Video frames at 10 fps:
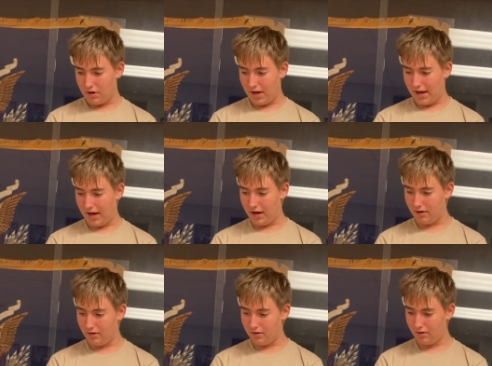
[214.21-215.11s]

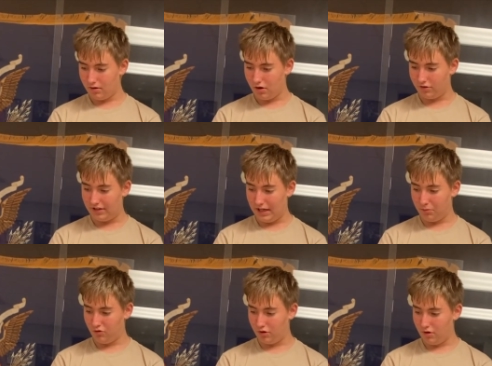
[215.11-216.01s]
and our
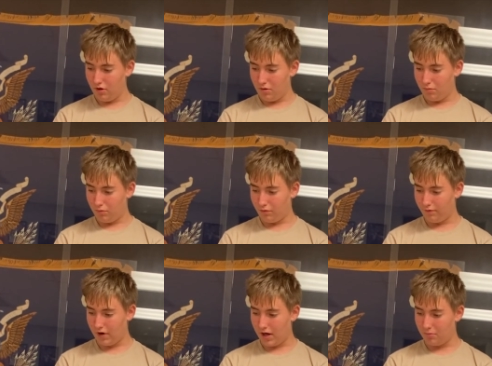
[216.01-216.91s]
team should
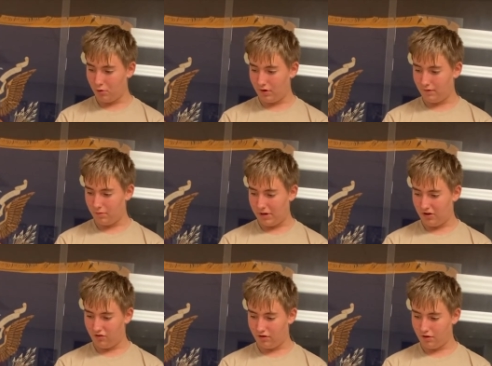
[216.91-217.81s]
provide more
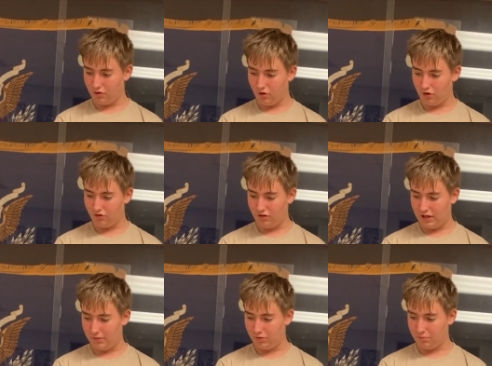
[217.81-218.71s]
information to the launch
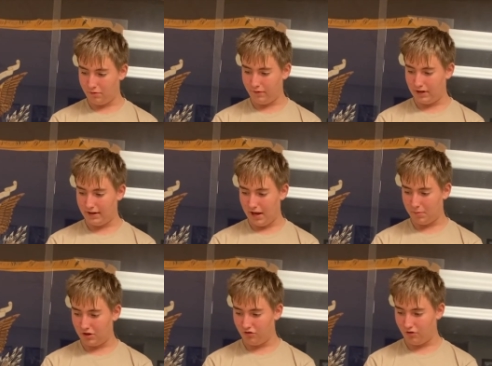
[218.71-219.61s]
team to prevent
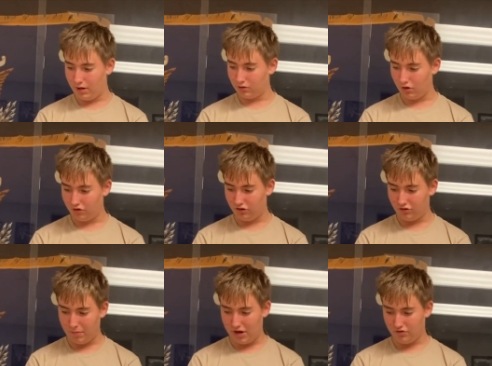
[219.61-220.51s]
damage during launch
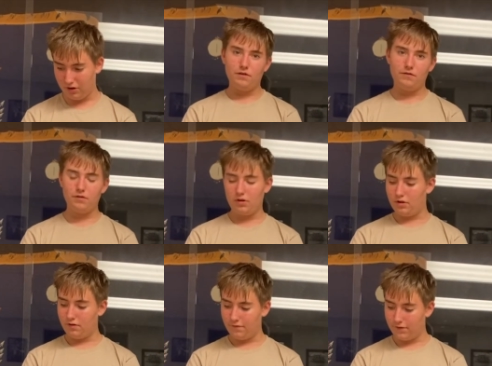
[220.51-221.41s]
inspection.
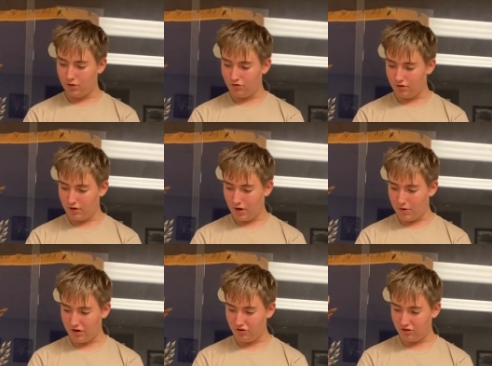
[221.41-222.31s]
For future
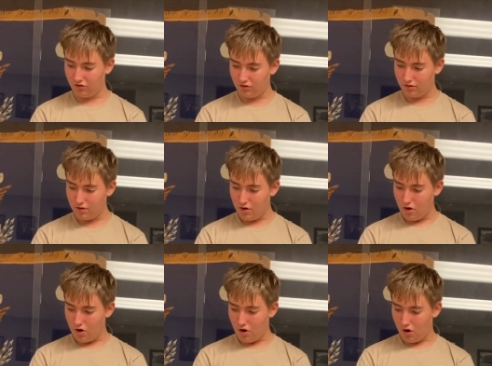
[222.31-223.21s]
directions,
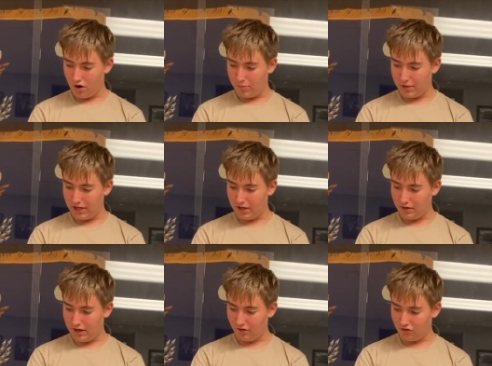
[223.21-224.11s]
our
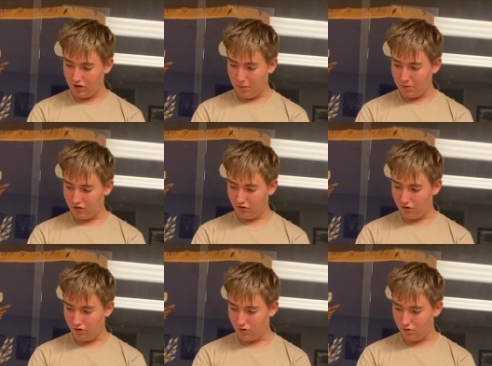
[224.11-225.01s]
immediate next step is
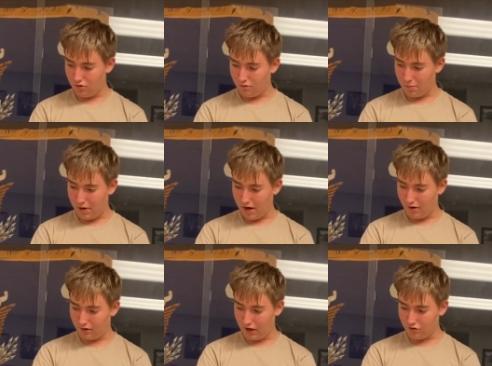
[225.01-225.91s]
to
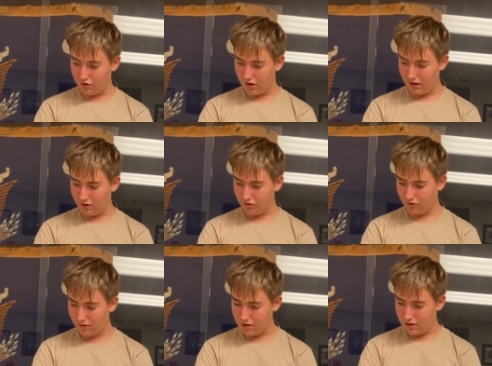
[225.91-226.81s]
repair
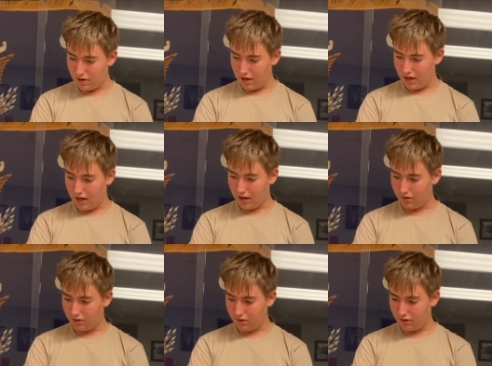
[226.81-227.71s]
electronics,
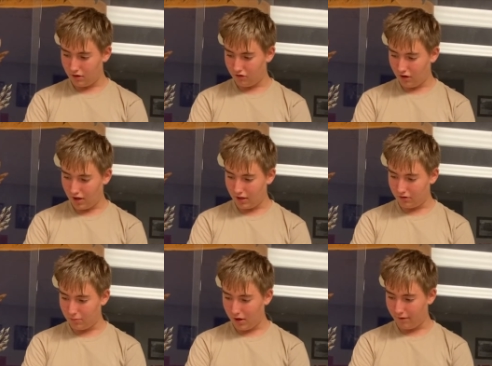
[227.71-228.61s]
and the design
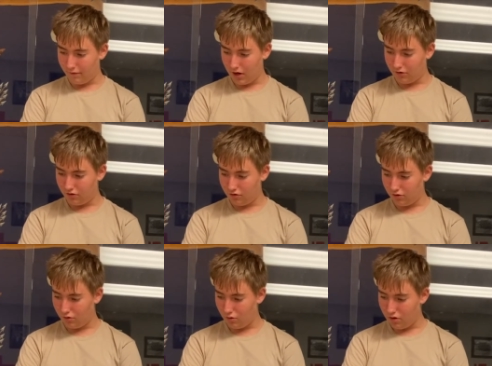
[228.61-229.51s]
needs modified
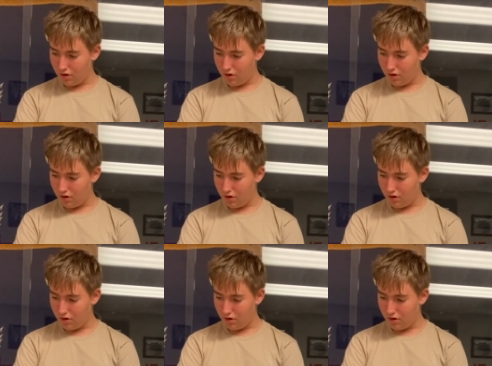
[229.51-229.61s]
to